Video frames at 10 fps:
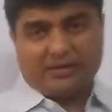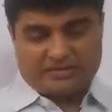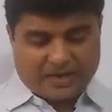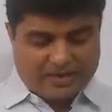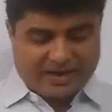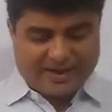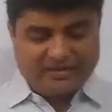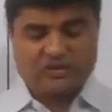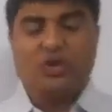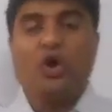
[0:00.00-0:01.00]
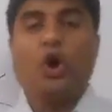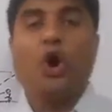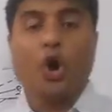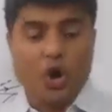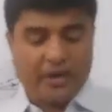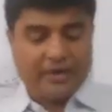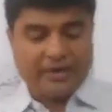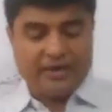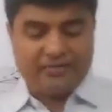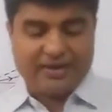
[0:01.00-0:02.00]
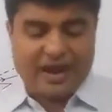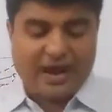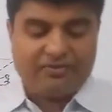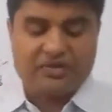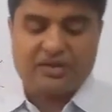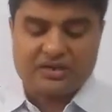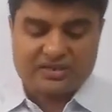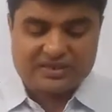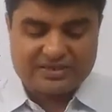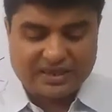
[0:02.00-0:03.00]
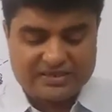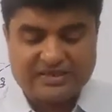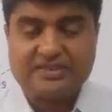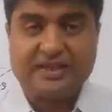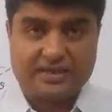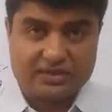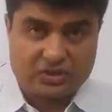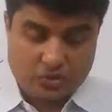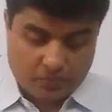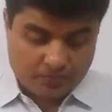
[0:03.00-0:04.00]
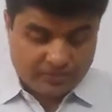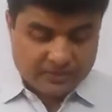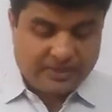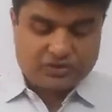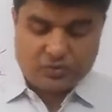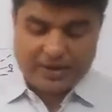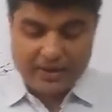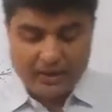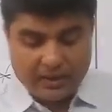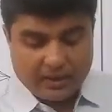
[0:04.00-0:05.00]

sunrise or even after the sunset. So that's why,